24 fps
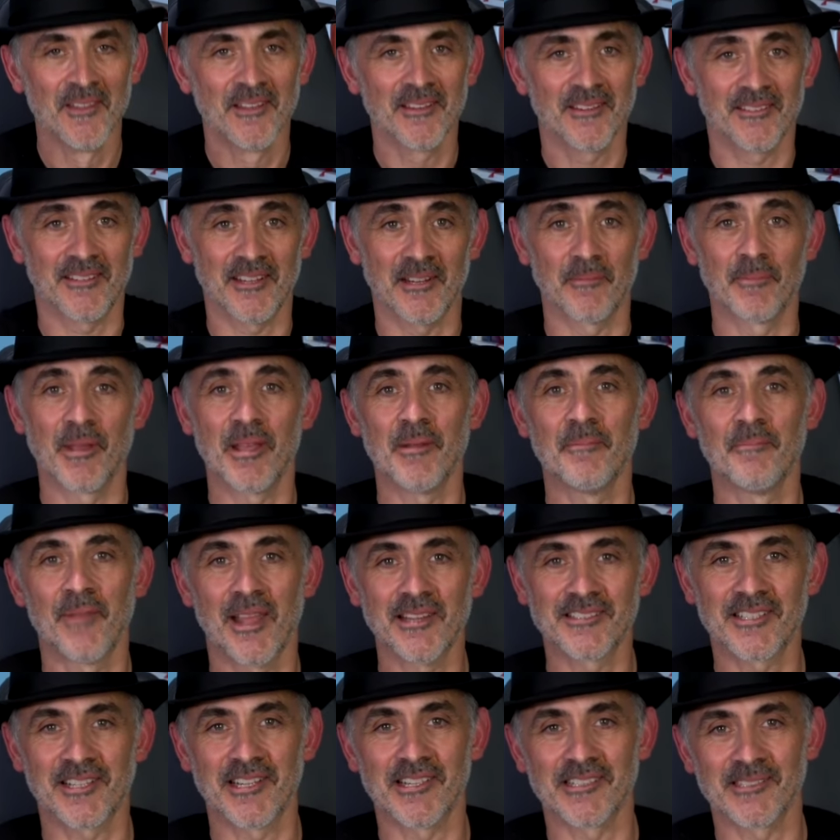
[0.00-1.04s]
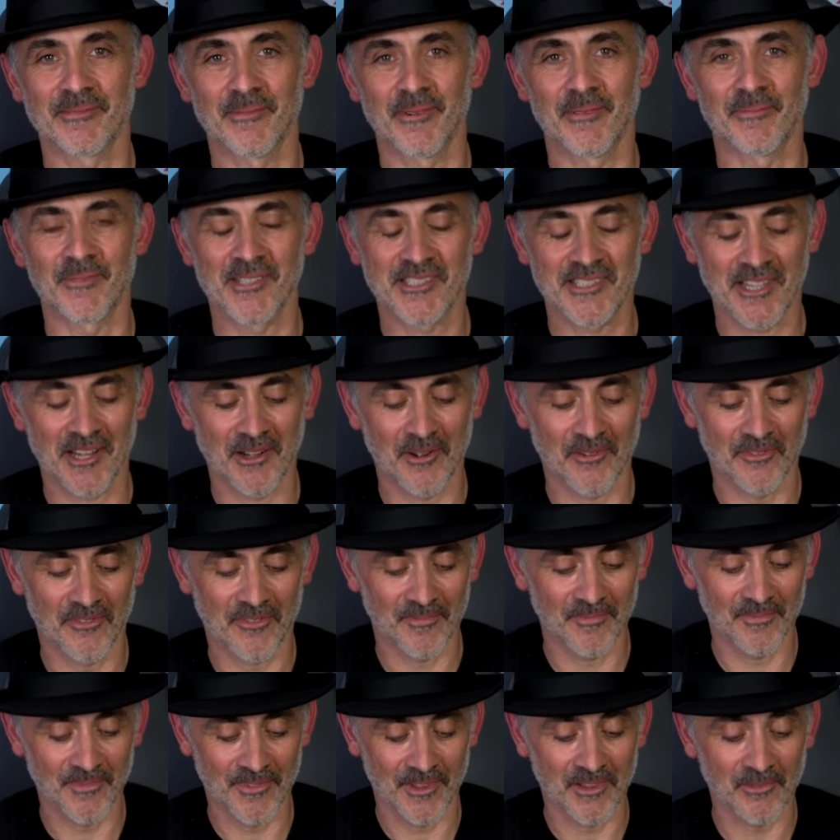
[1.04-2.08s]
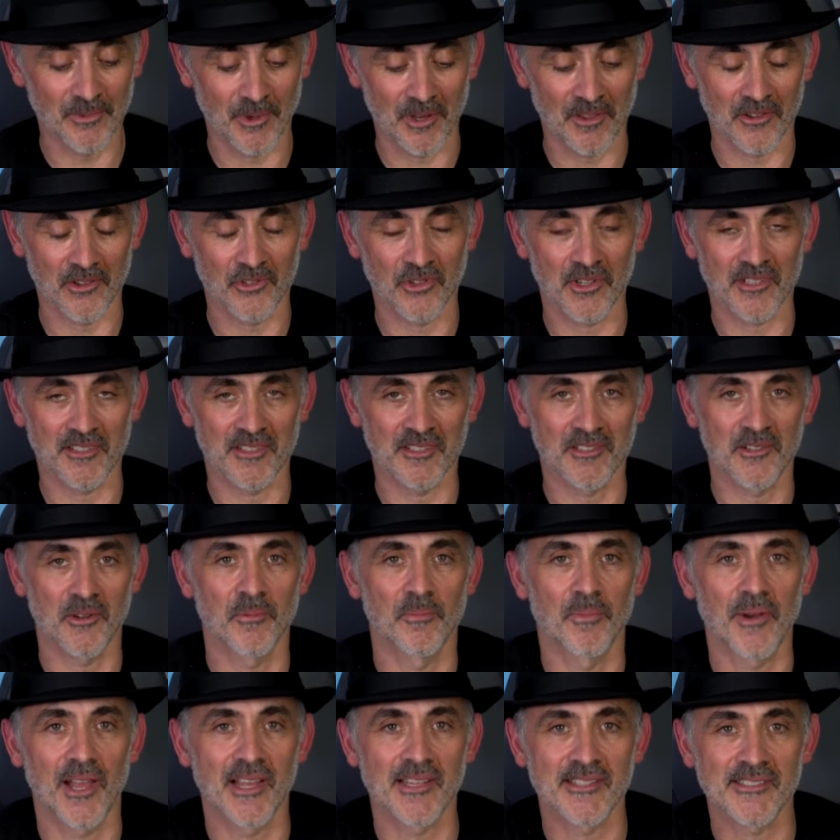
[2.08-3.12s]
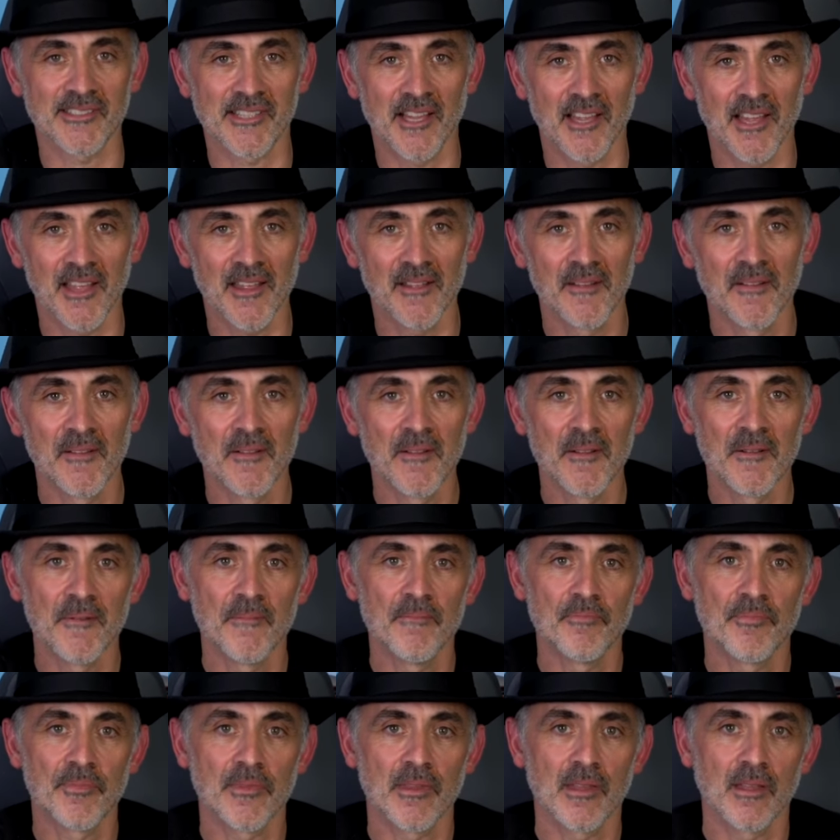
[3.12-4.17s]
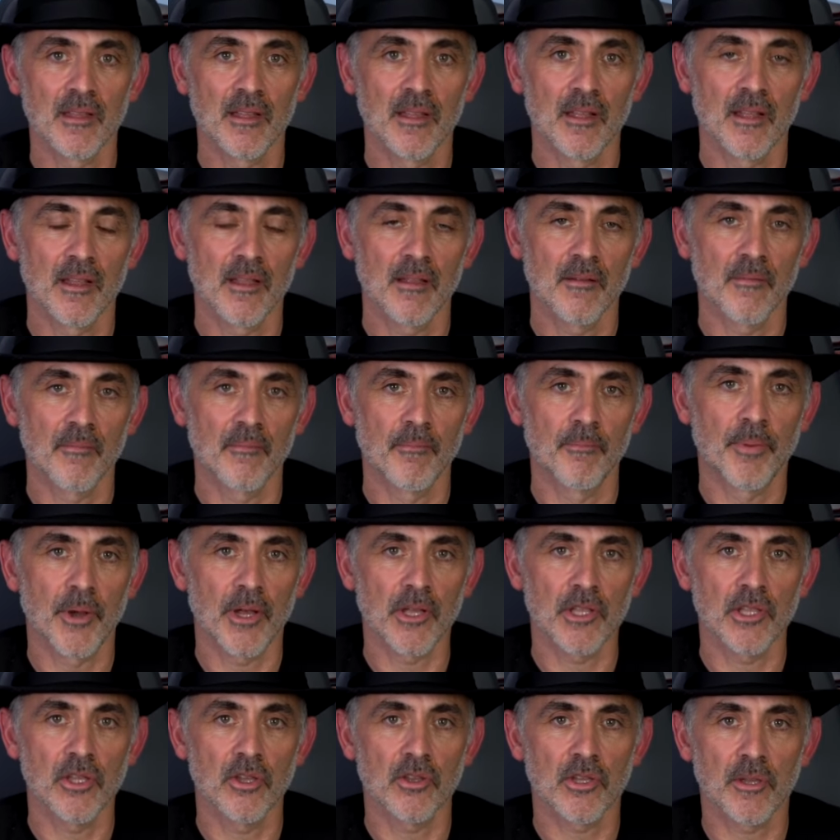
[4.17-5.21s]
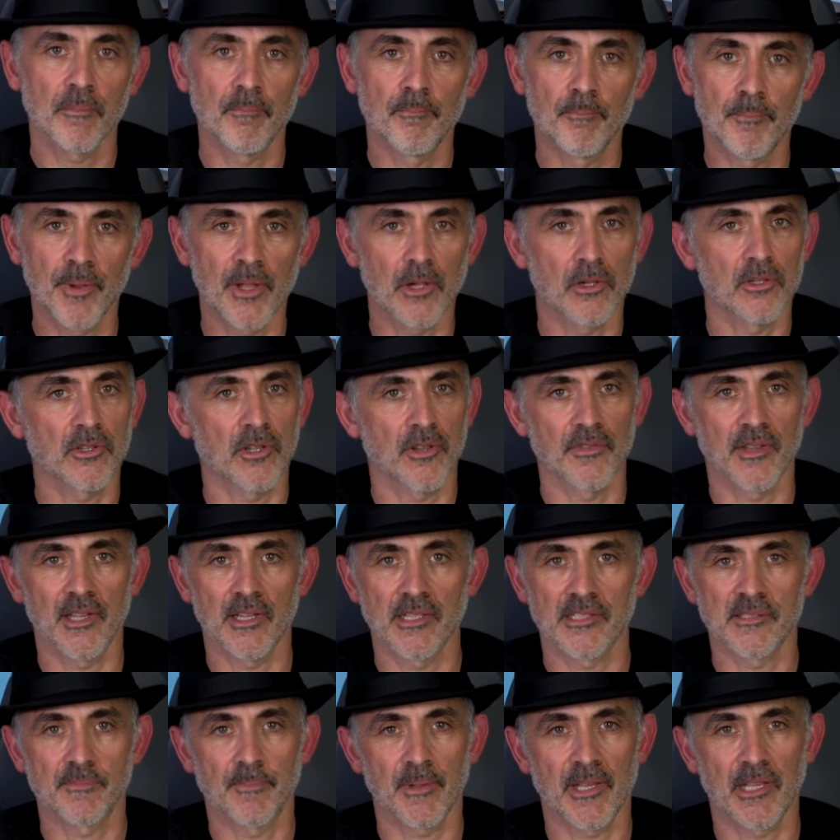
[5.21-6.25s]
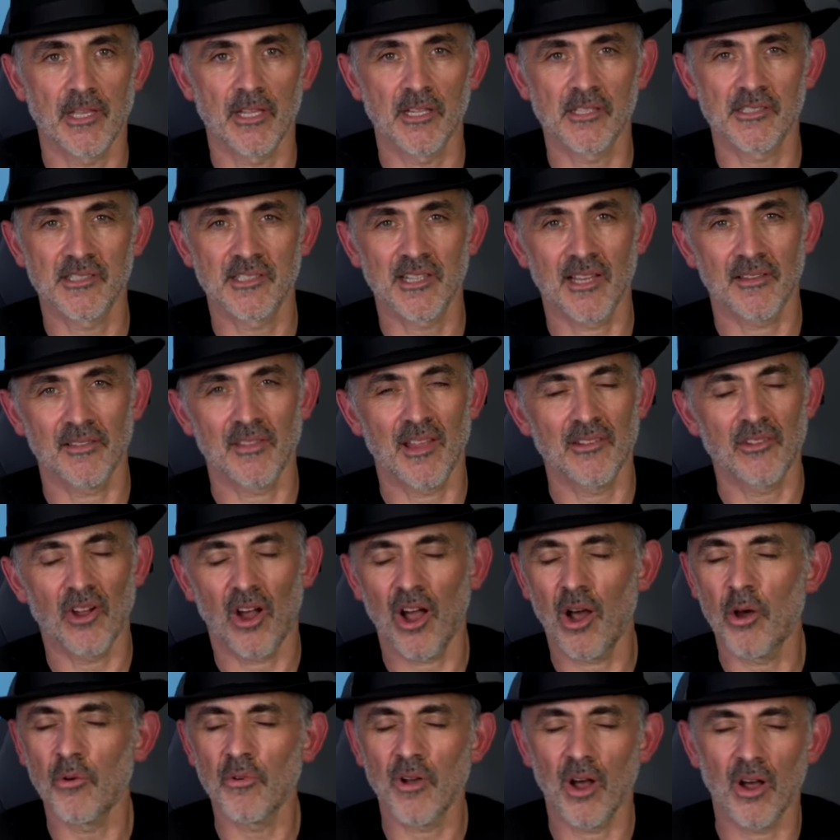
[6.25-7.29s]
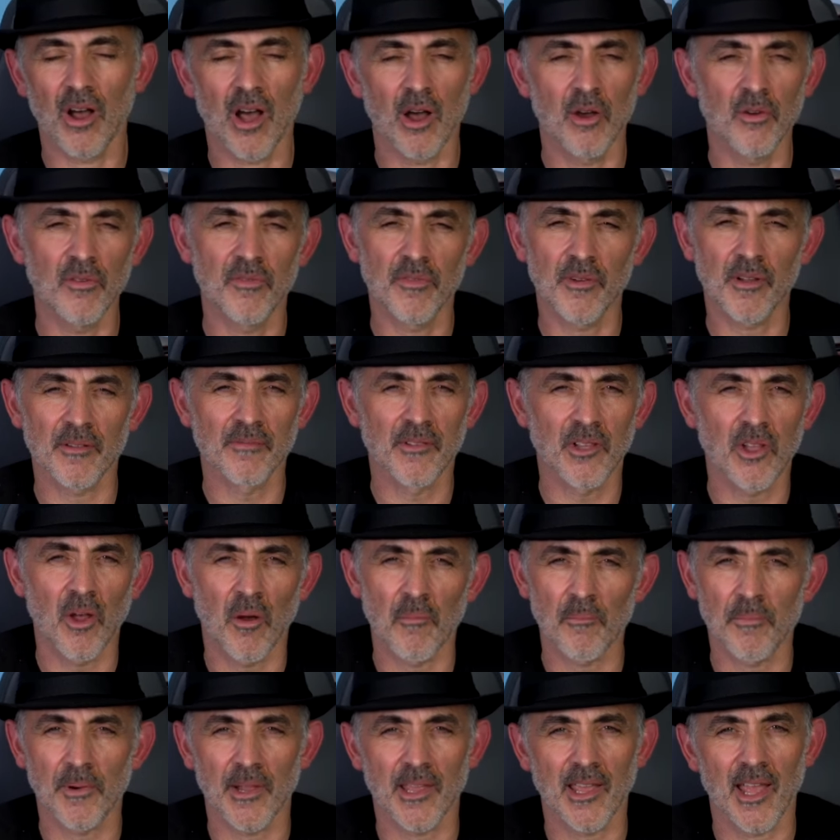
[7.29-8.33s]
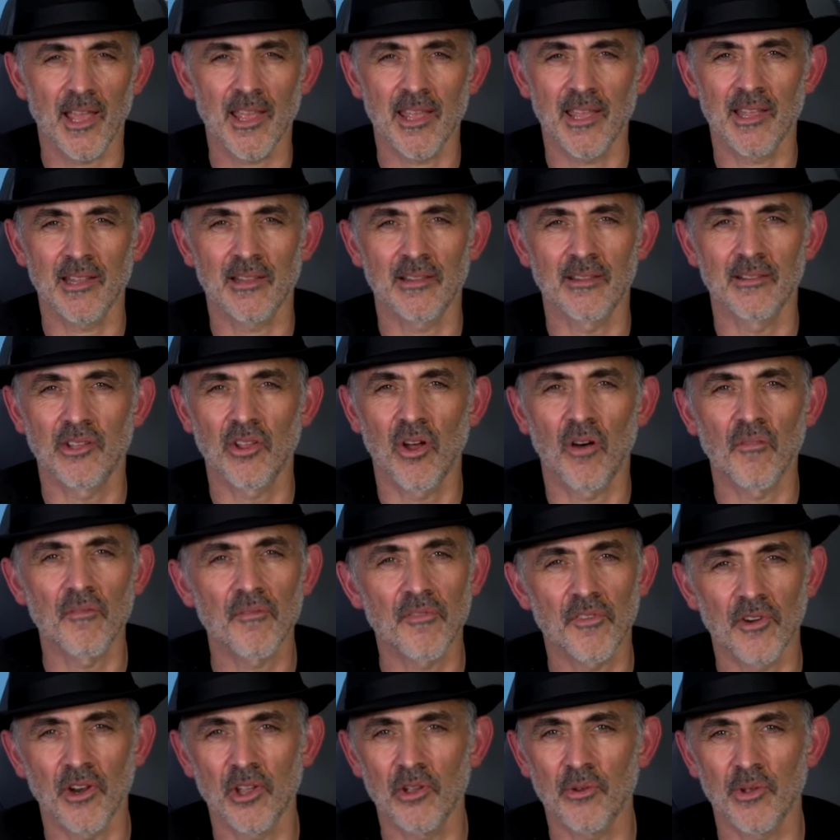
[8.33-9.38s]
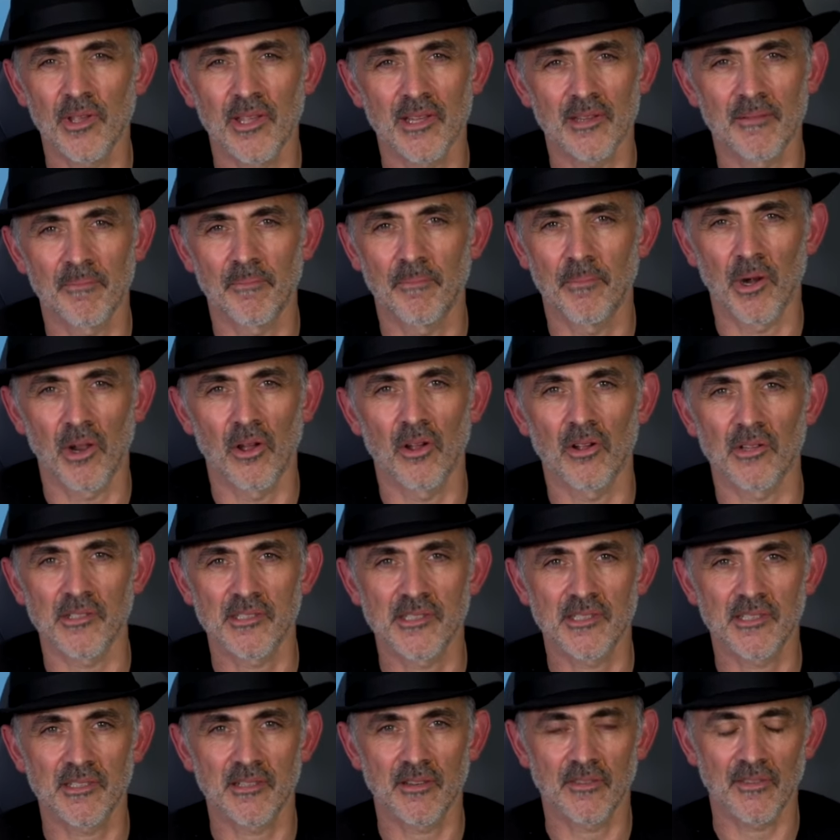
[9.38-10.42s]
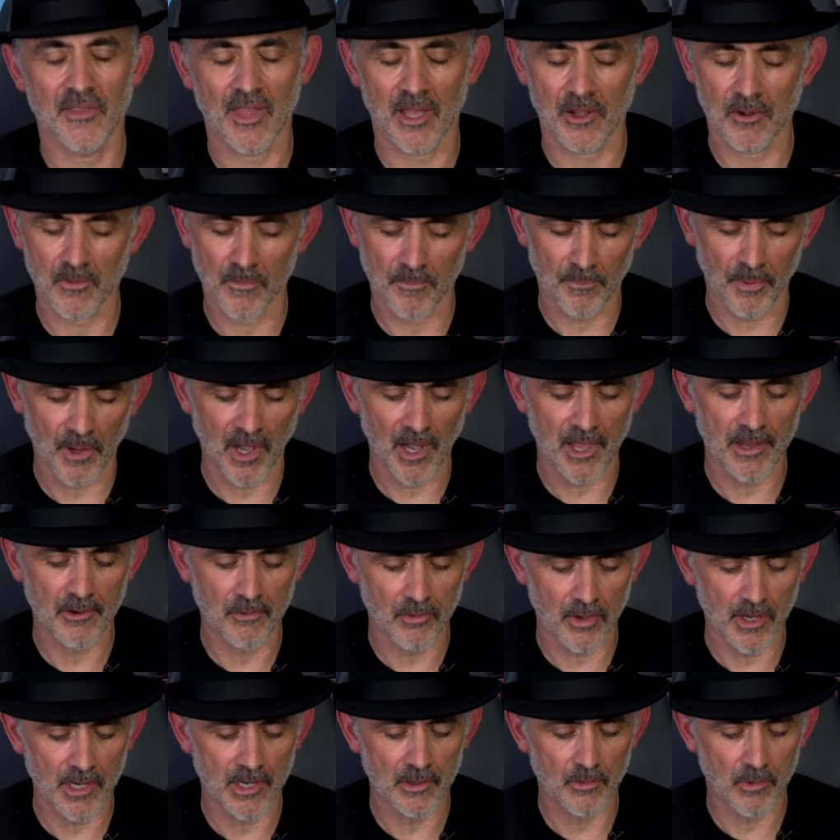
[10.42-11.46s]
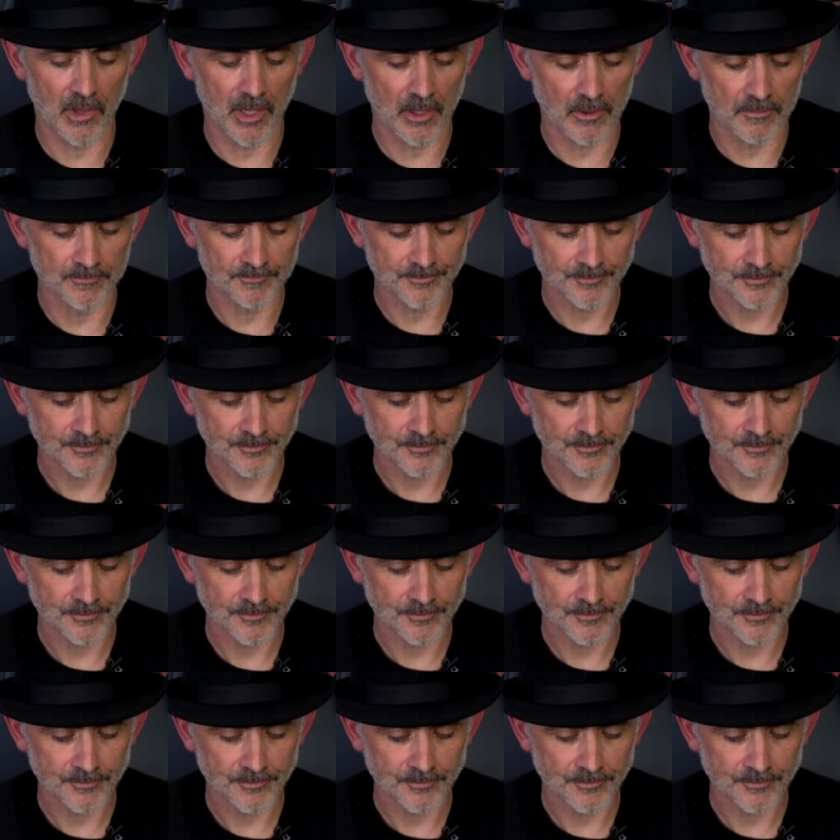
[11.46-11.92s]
Just did a bit of mentalism on myself, because one of the tricks is called Blank Slate. But you can build on these because they're not overcomplicated, convoluted plots. They all play really well.